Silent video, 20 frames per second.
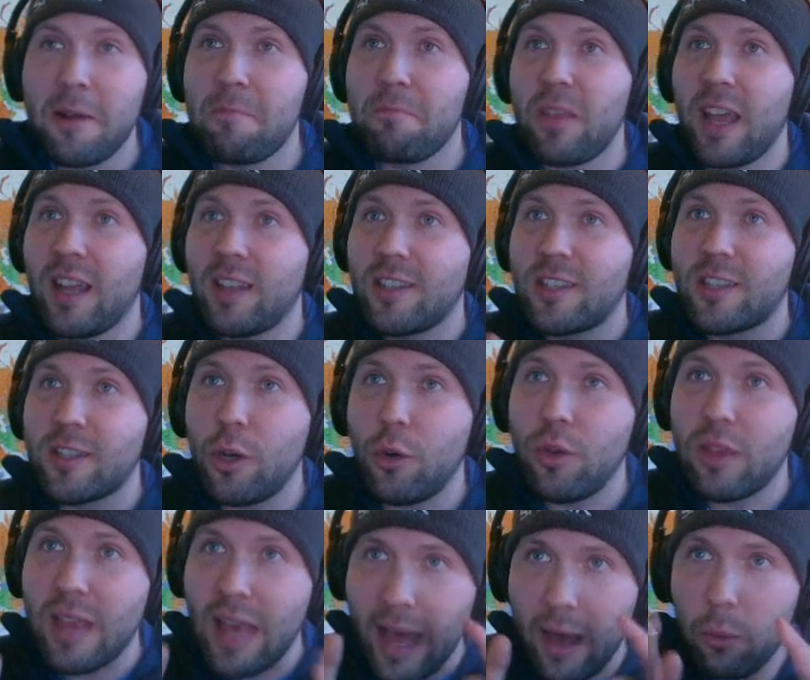and so
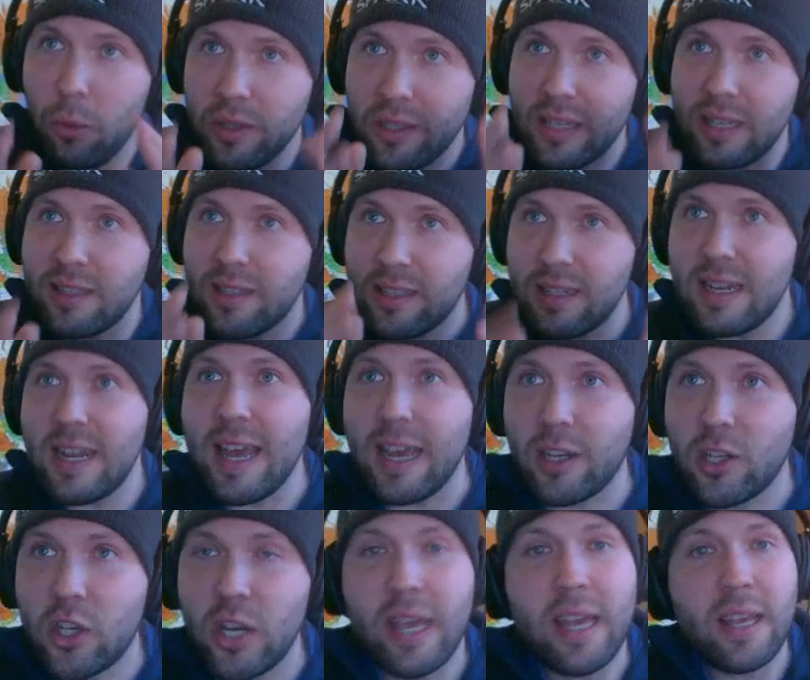that was his
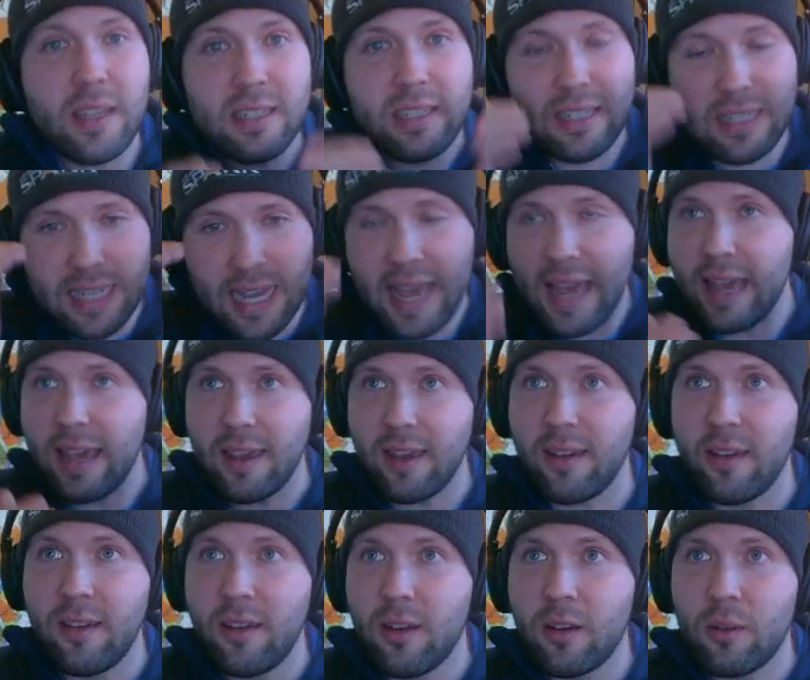niche, his
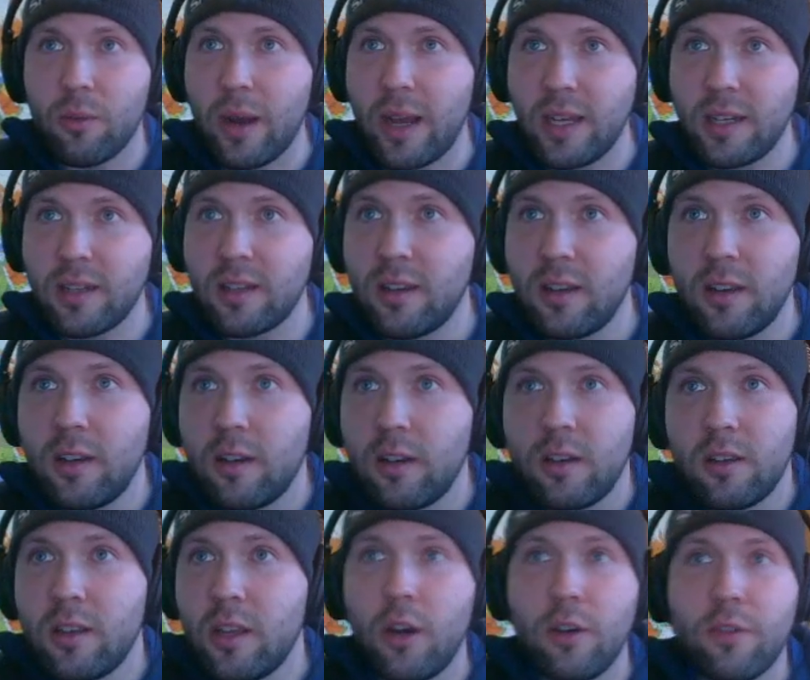day, right?
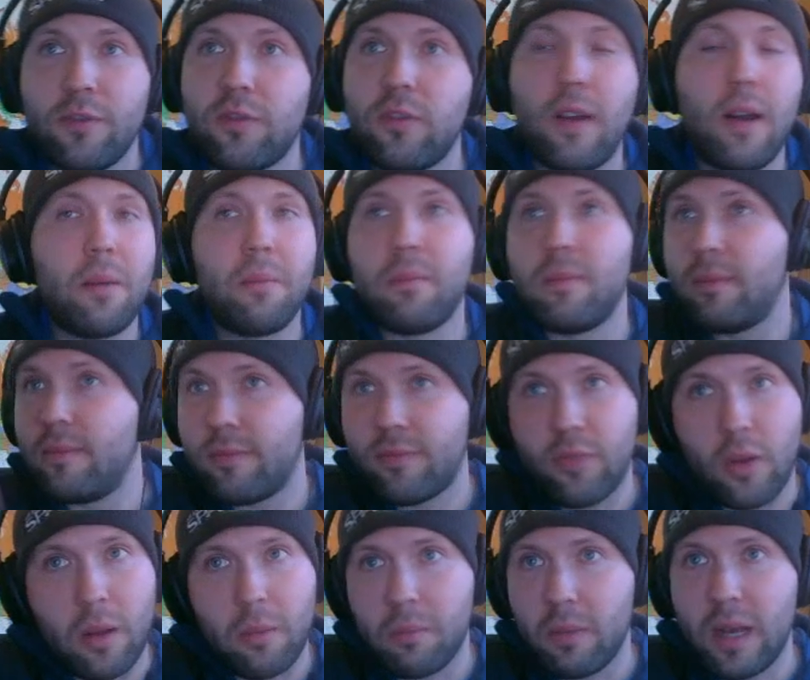You know, from
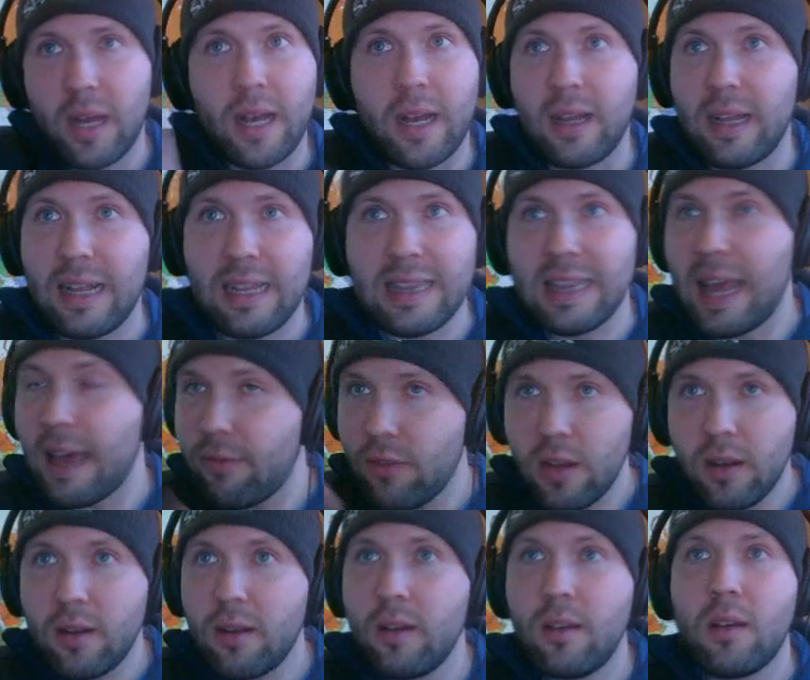from uh,
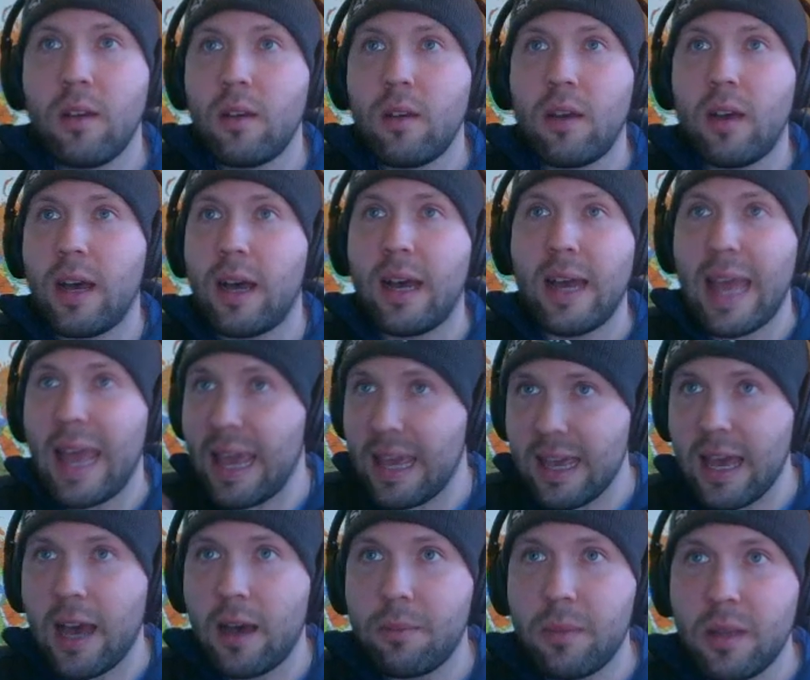11 uh,
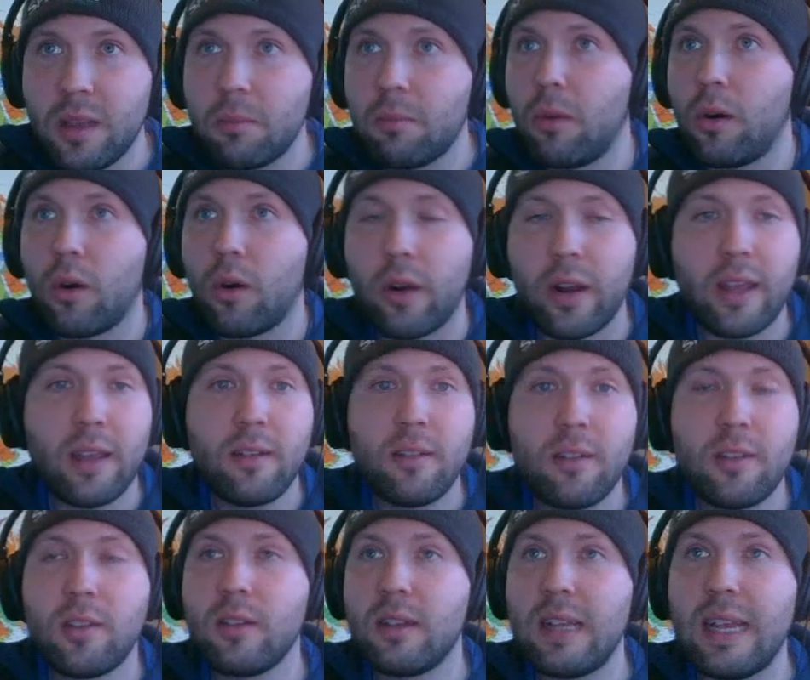a.m. in the morning
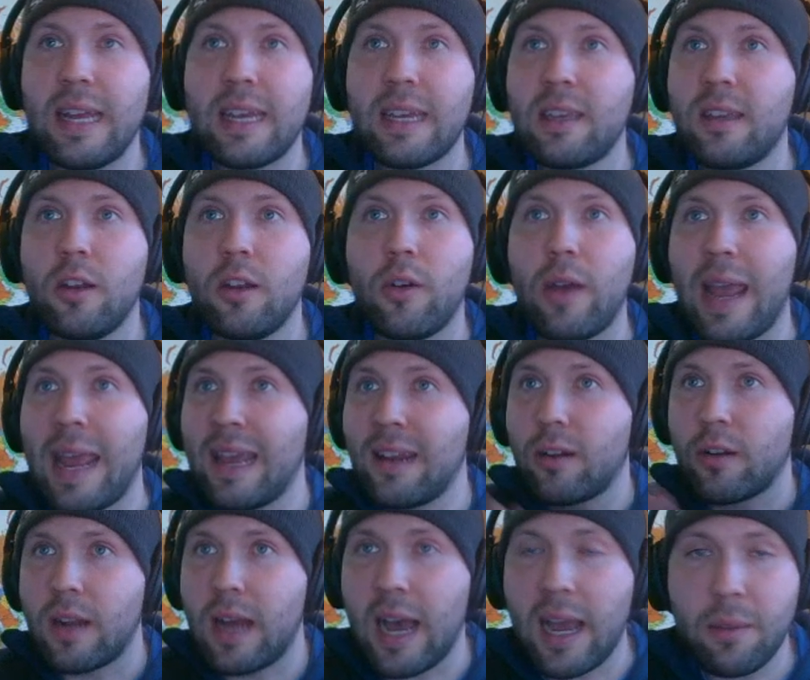to like you know 8
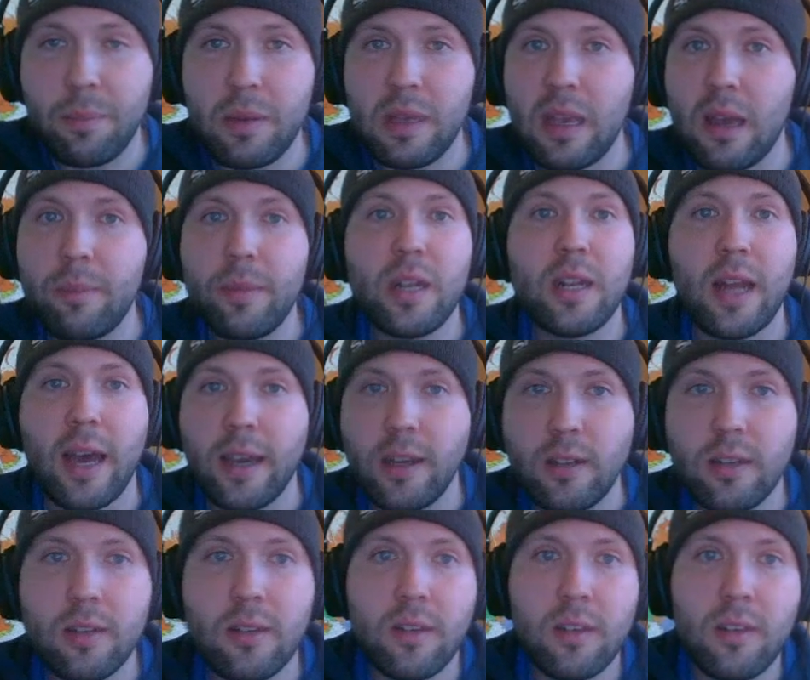or 9 p.m. at
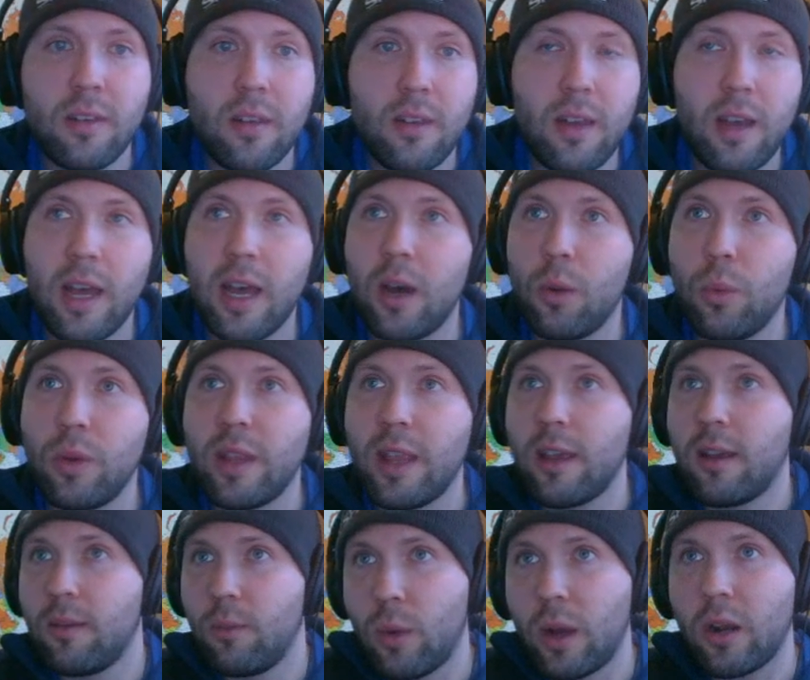night uh, when
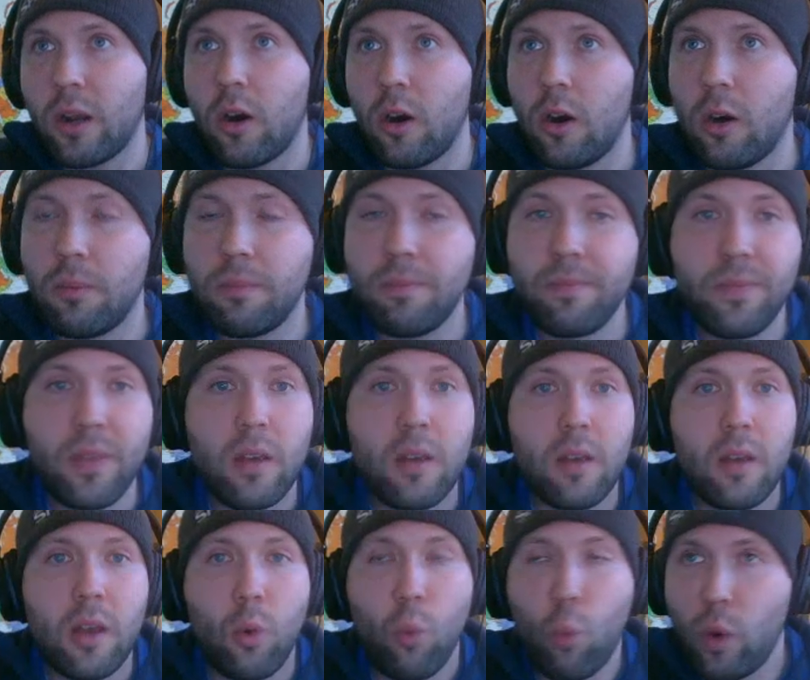they went home
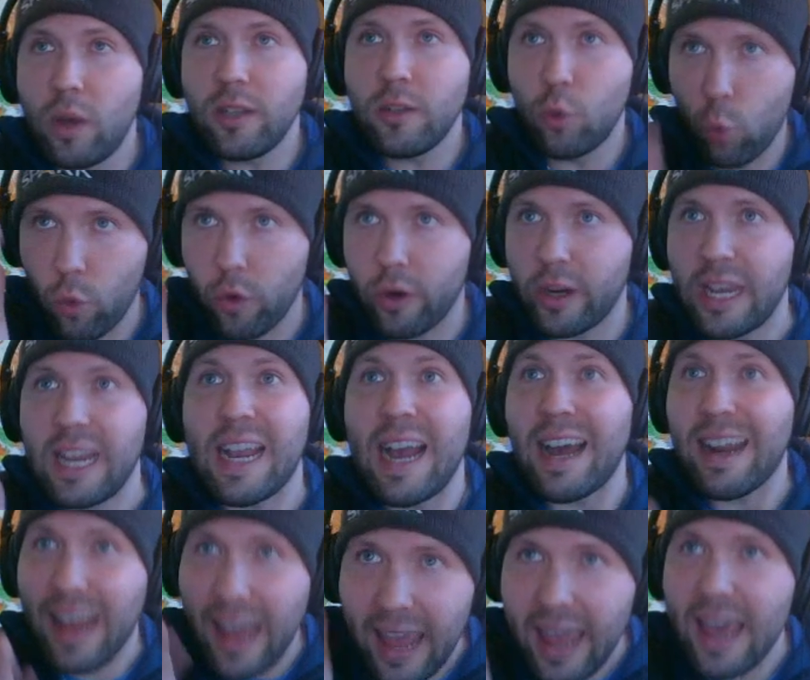was working
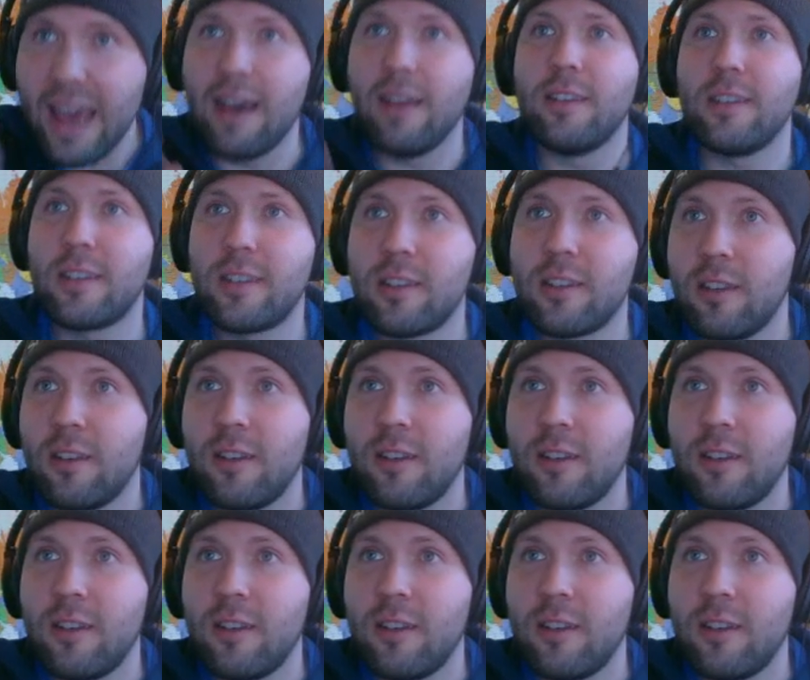on hands